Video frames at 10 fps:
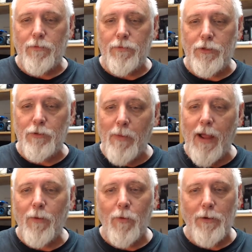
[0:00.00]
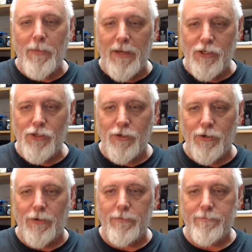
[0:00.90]
you might want to make
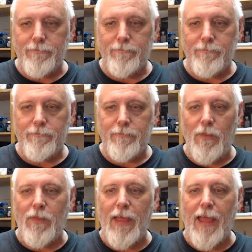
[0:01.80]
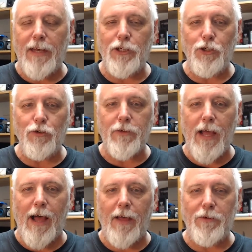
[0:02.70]
sure that you've
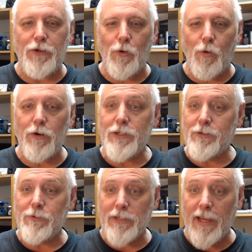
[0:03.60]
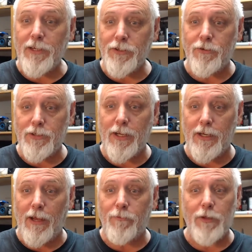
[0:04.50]
got your slicers set
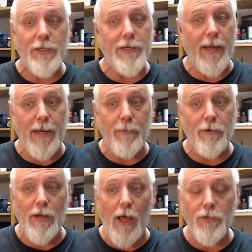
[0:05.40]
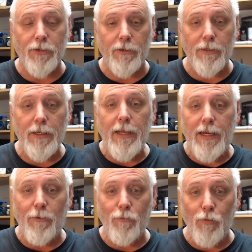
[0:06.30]
up for the diameter nozzle.
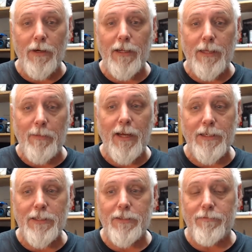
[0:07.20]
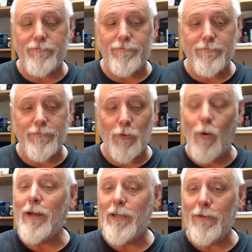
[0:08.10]
It really makes
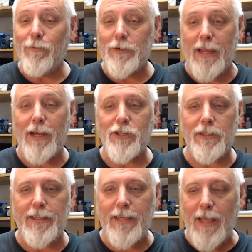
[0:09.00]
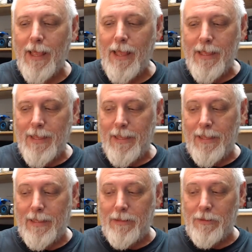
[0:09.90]
quite a difference. Actually,
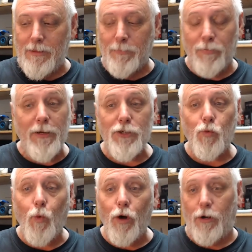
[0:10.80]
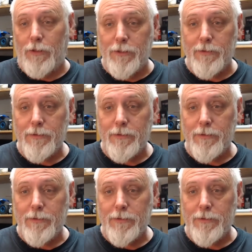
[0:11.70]
the prints worked.